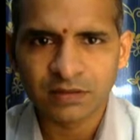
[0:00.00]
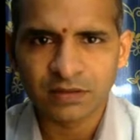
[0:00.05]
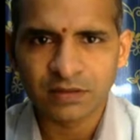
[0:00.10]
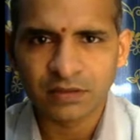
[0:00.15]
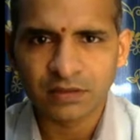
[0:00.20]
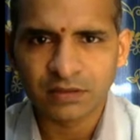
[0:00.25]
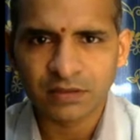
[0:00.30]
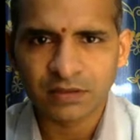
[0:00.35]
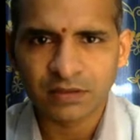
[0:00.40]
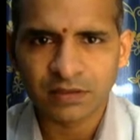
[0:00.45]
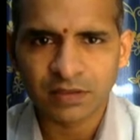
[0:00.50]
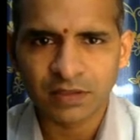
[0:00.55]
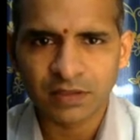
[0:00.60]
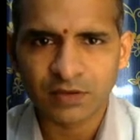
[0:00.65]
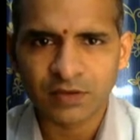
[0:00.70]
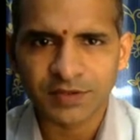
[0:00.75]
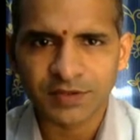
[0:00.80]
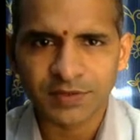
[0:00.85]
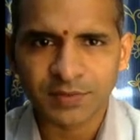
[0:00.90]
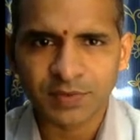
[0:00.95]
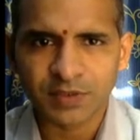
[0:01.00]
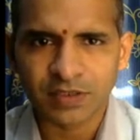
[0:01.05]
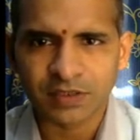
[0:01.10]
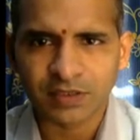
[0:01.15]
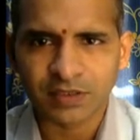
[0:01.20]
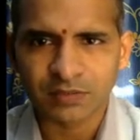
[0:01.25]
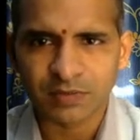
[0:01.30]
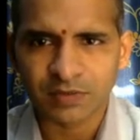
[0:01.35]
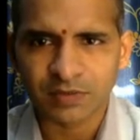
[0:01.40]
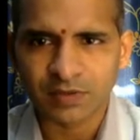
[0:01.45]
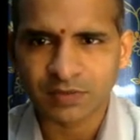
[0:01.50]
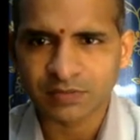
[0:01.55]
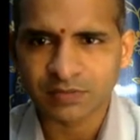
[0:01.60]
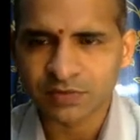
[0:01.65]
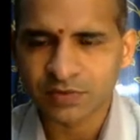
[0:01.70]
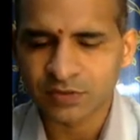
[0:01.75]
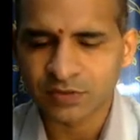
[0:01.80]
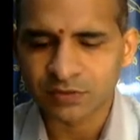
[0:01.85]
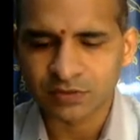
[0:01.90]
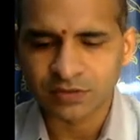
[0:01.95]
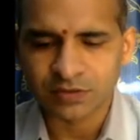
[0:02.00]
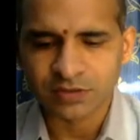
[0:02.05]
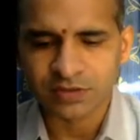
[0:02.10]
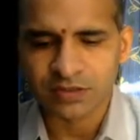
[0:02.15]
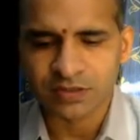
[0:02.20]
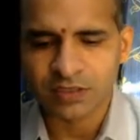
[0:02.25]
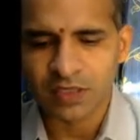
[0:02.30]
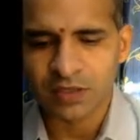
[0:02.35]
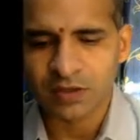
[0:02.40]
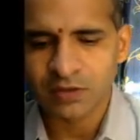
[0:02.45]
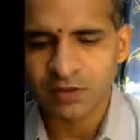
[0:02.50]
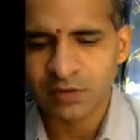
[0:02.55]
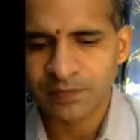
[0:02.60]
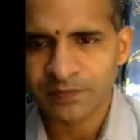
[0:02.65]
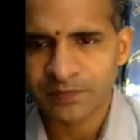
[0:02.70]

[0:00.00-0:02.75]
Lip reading: and now let me run the program. So this is how